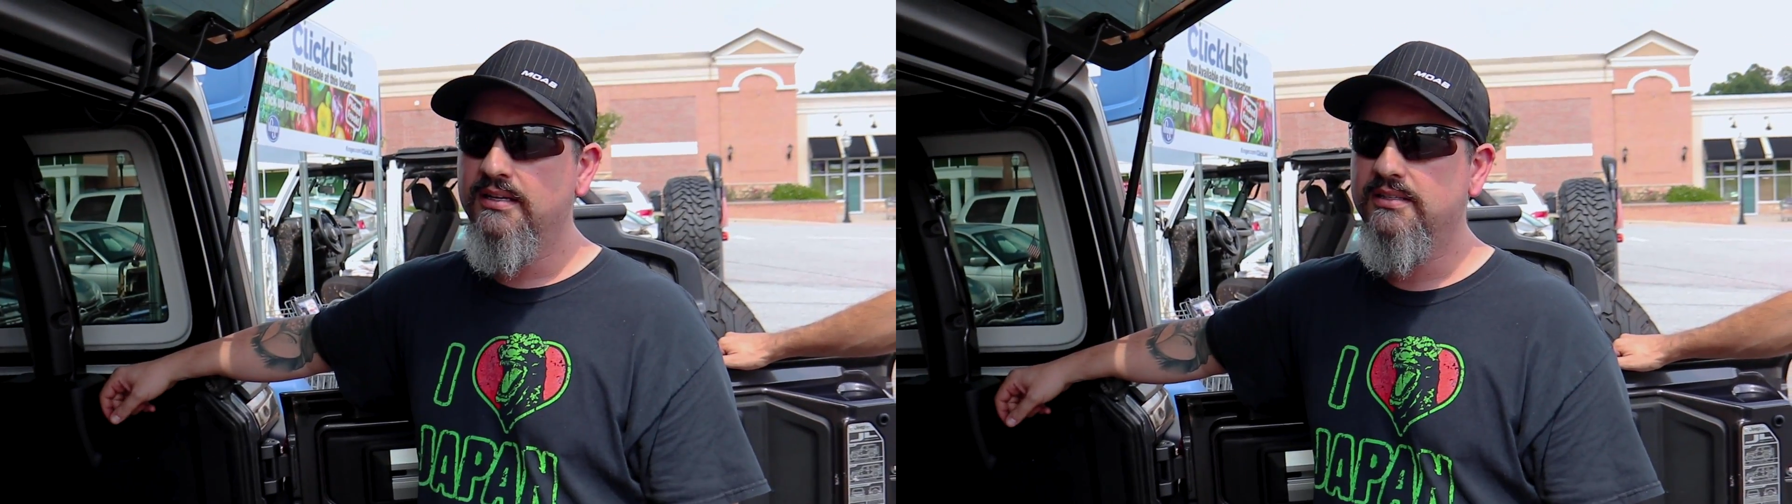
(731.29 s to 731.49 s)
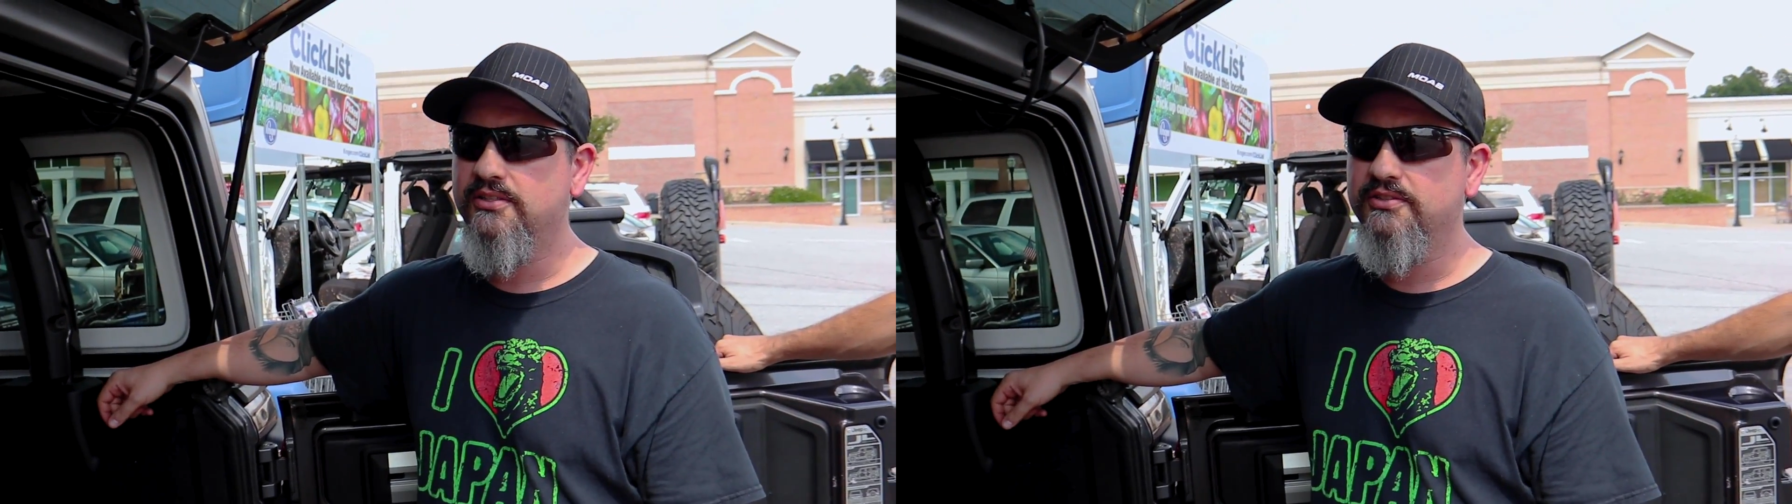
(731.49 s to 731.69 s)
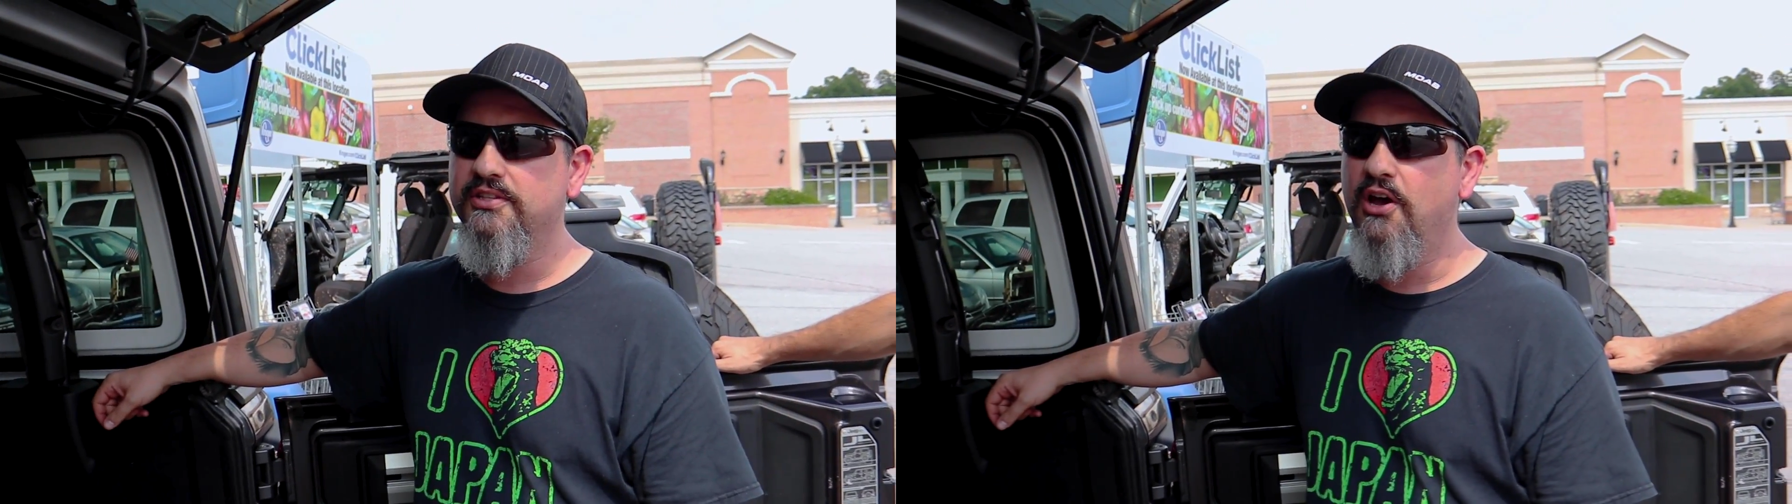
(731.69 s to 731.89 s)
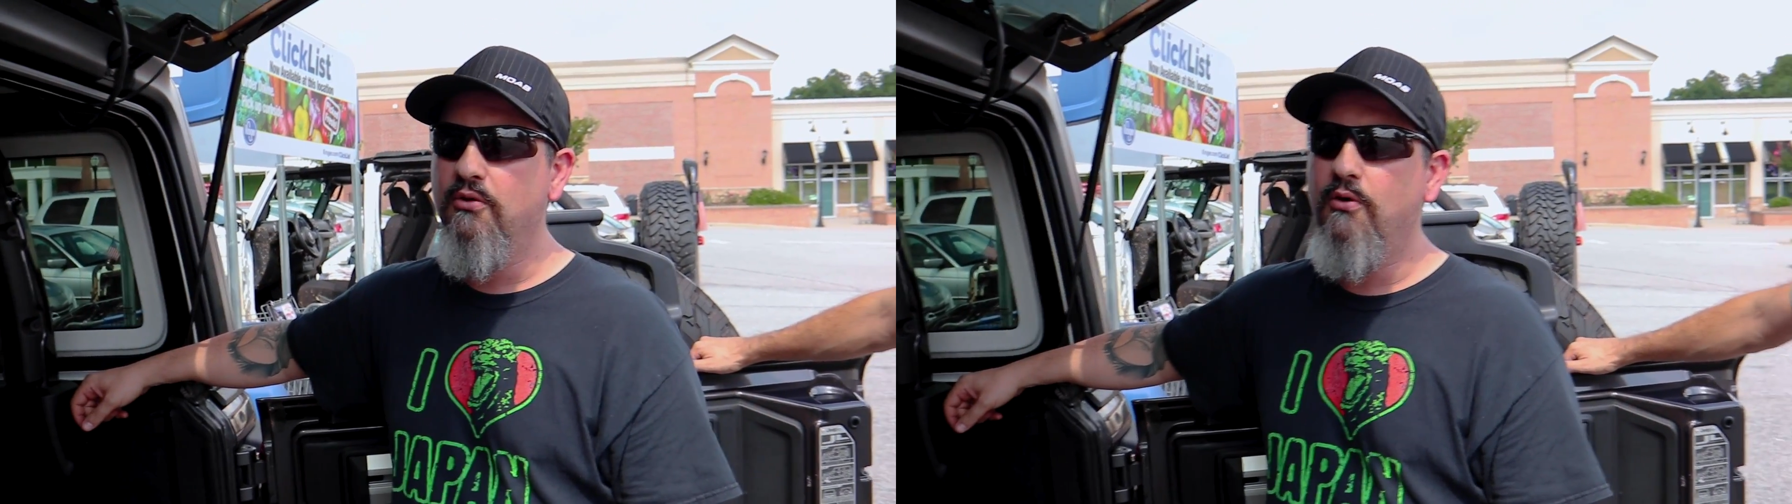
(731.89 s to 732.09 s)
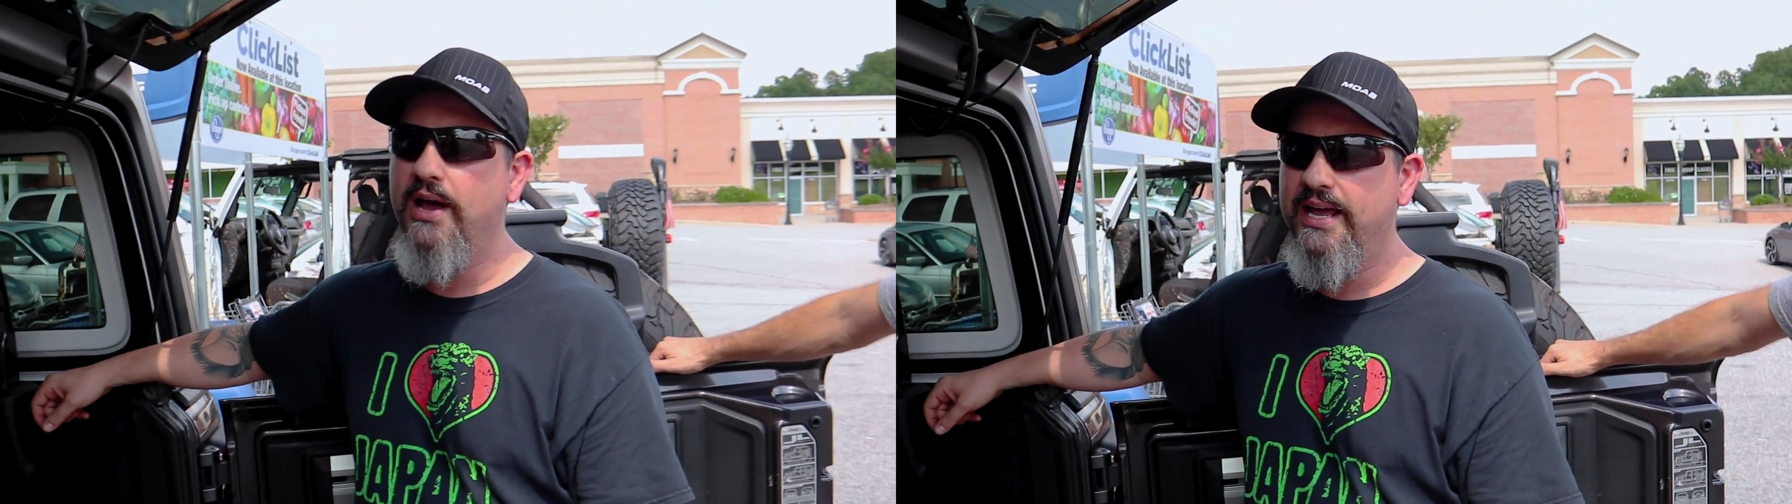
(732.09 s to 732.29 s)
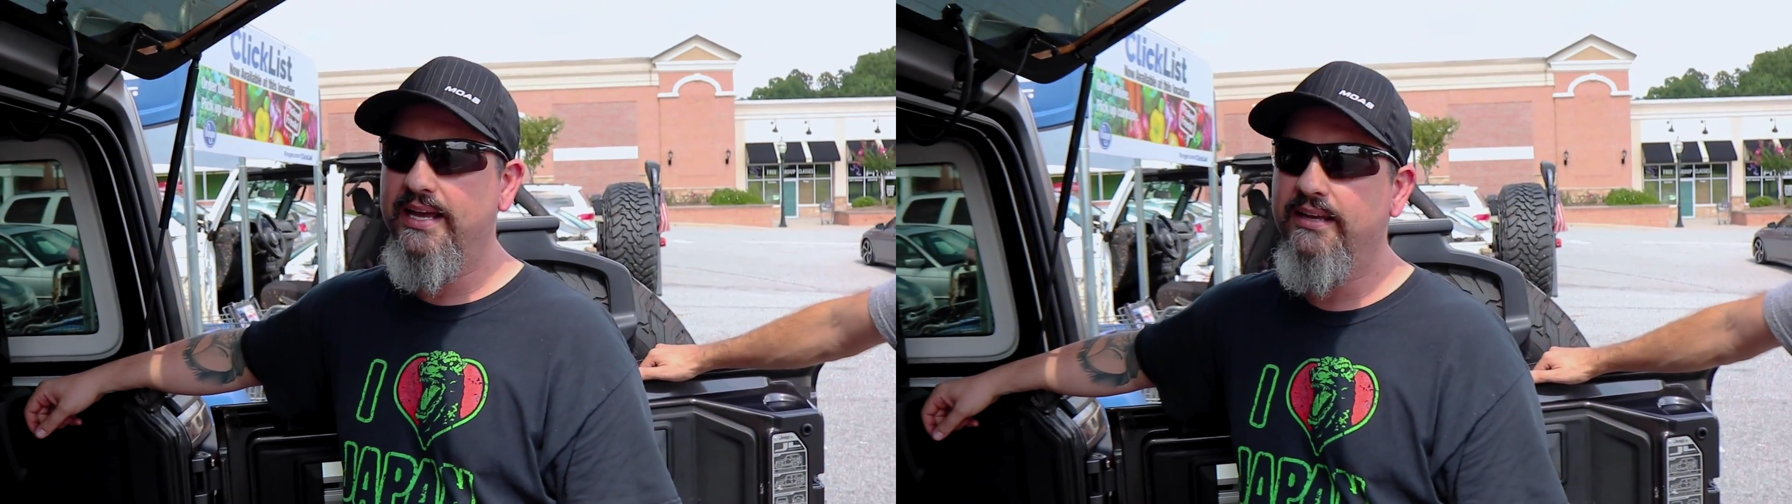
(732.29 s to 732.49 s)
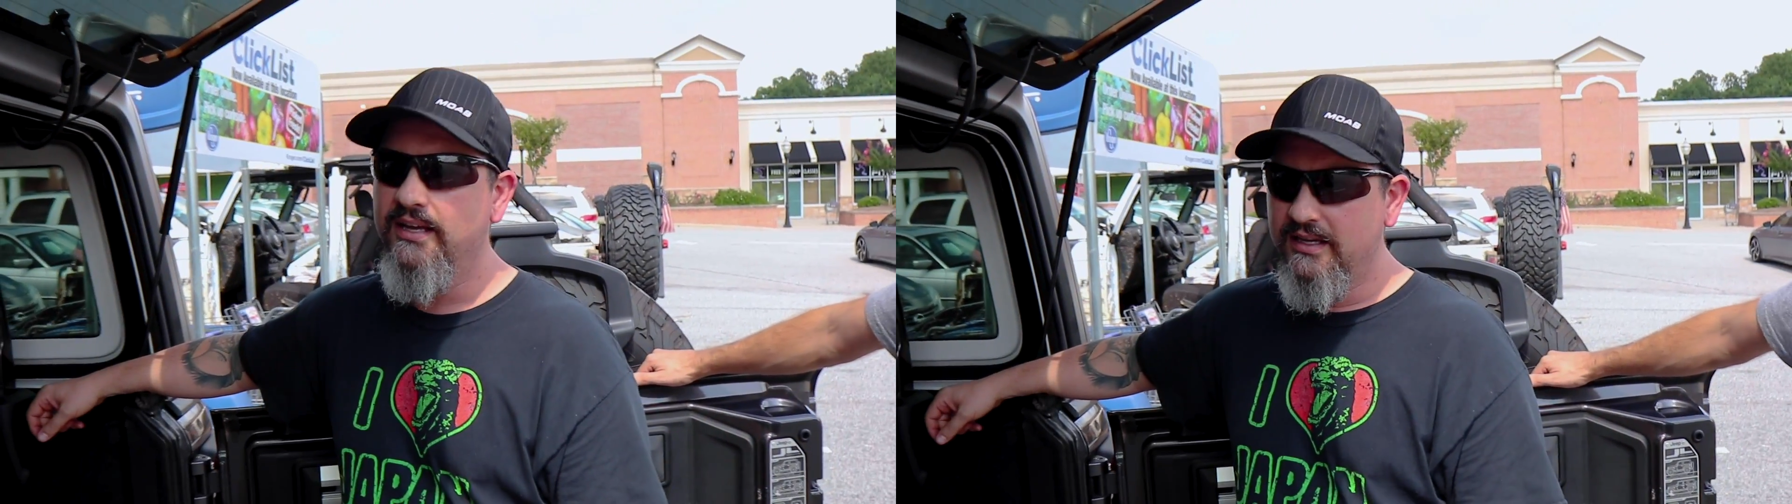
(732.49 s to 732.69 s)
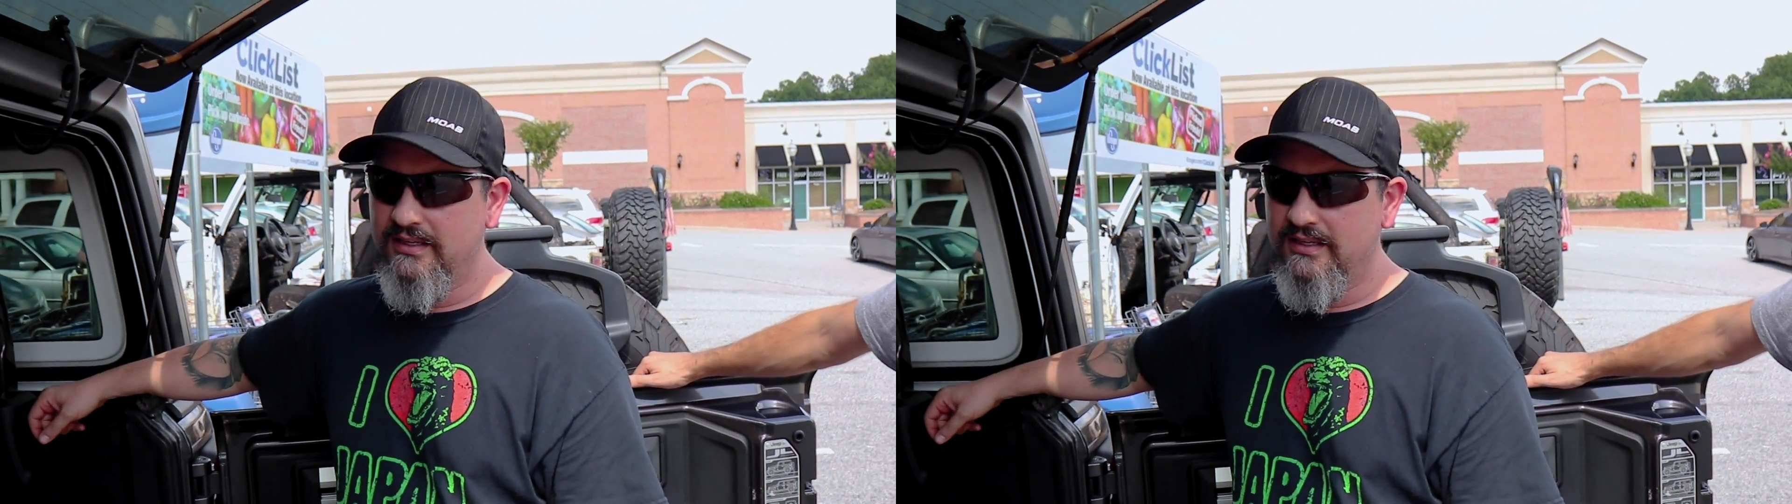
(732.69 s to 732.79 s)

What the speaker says: because there's no way